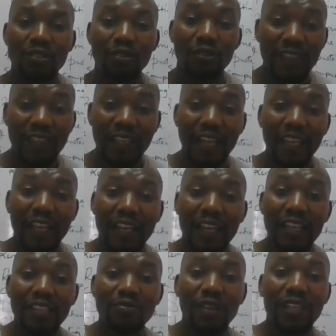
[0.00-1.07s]
do you think I can
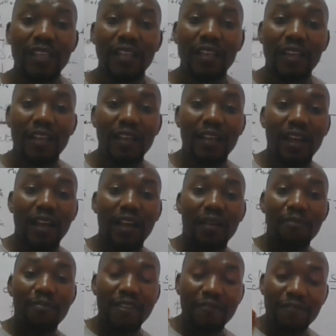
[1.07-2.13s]
actually
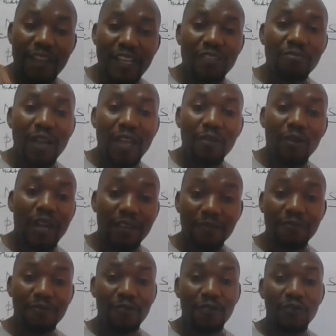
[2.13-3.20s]
prevent my
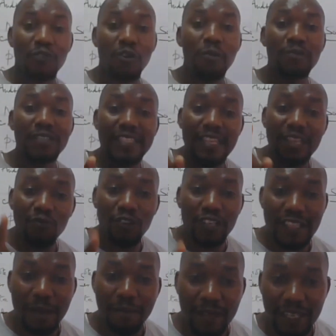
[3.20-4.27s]
wife from seeing what
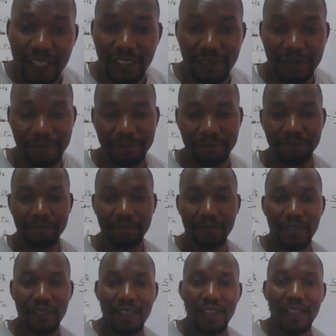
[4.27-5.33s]
is happening?
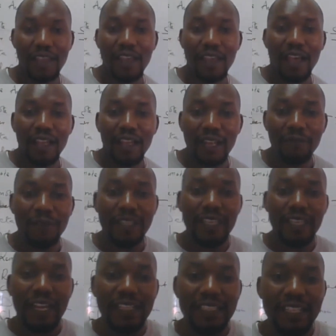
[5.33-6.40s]

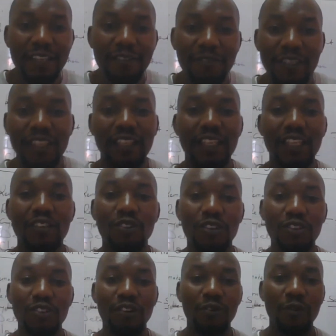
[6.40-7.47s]
Nafanya kazi hivi, kidogo
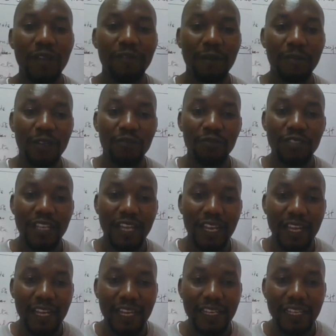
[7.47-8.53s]
kidogo wife amekuja
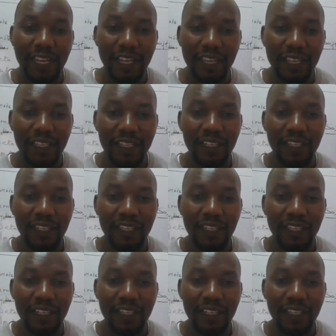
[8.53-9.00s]
anaangalia,